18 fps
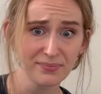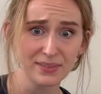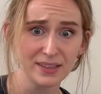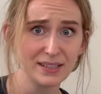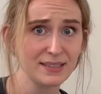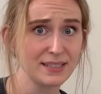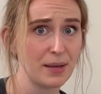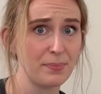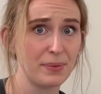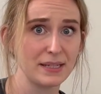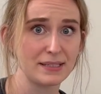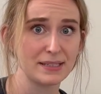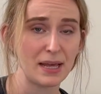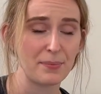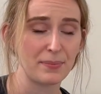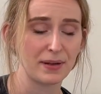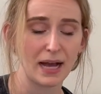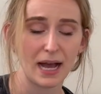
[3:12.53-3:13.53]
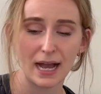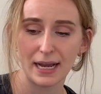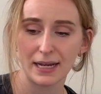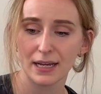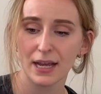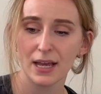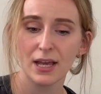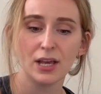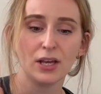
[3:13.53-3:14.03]
step-by-step guide,
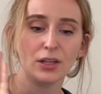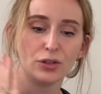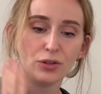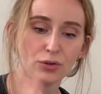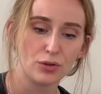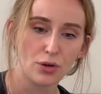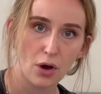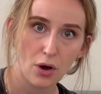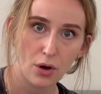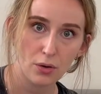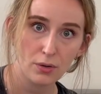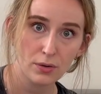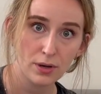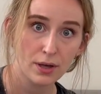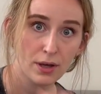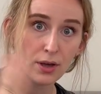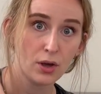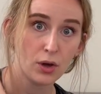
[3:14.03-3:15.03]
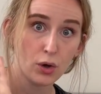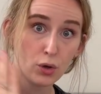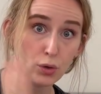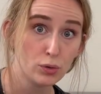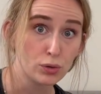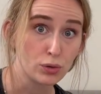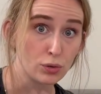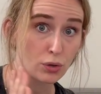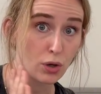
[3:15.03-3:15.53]
you know who
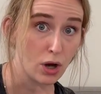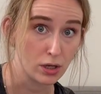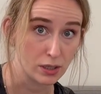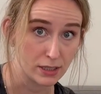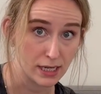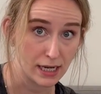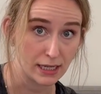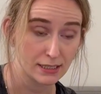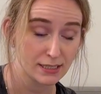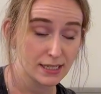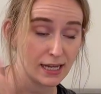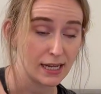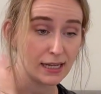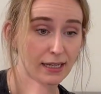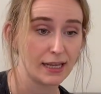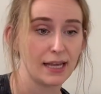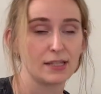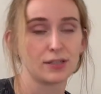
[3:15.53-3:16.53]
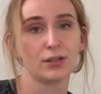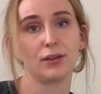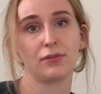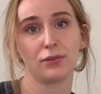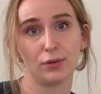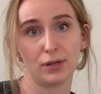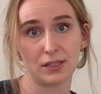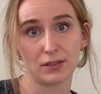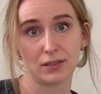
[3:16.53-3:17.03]
to contact in case you have
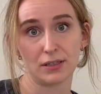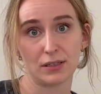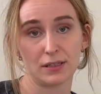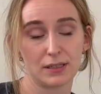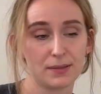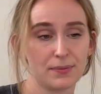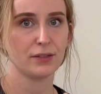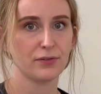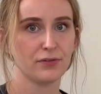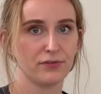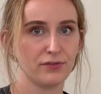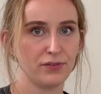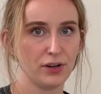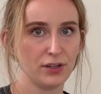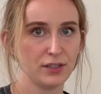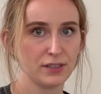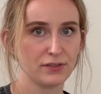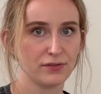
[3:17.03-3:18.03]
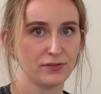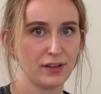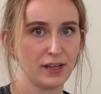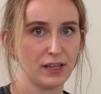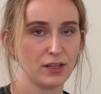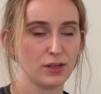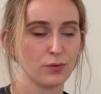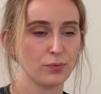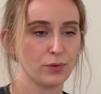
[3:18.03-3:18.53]
questions. The first
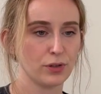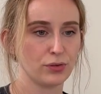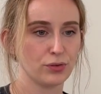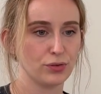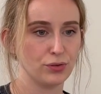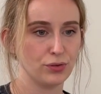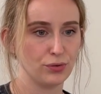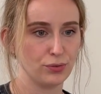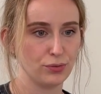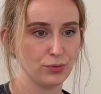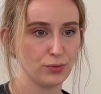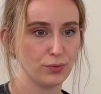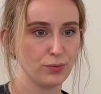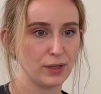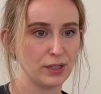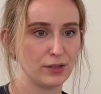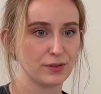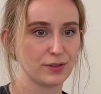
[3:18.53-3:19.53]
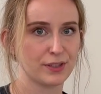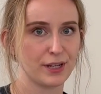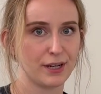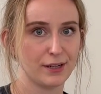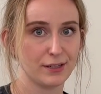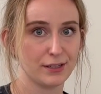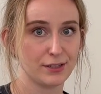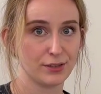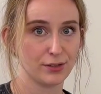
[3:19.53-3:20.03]
thing you want to do when you
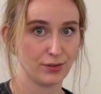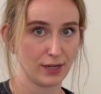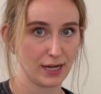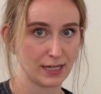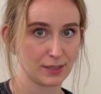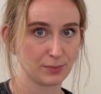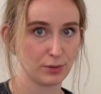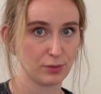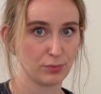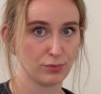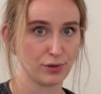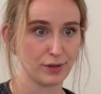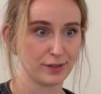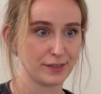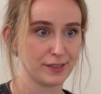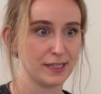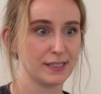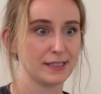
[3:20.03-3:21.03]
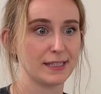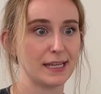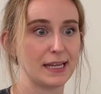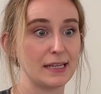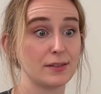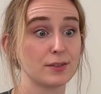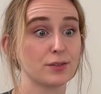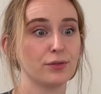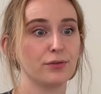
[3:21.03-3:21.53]
start your export process
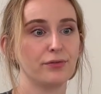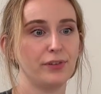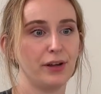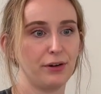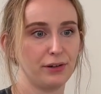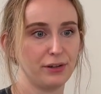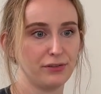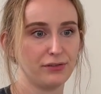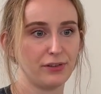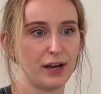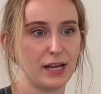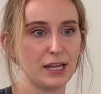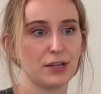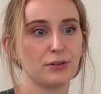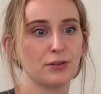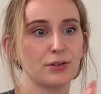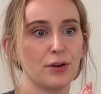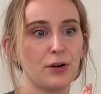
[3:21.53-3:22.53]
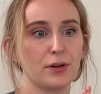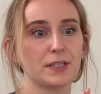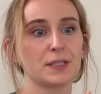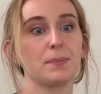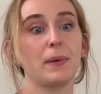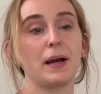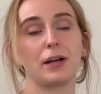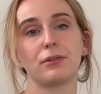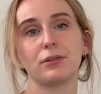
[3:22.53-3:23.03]
is to verify your dog's
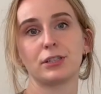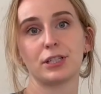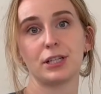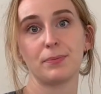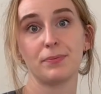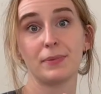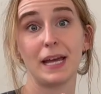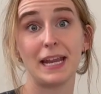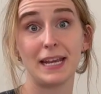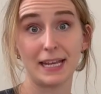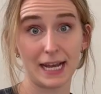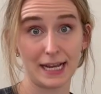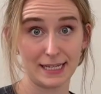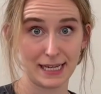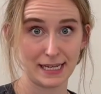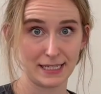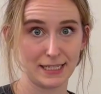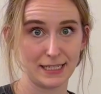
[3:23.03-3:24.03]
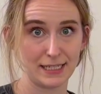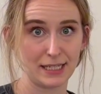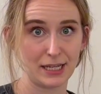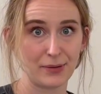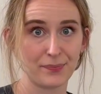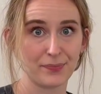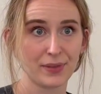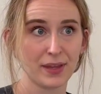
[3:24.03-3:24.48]
microchip and identity.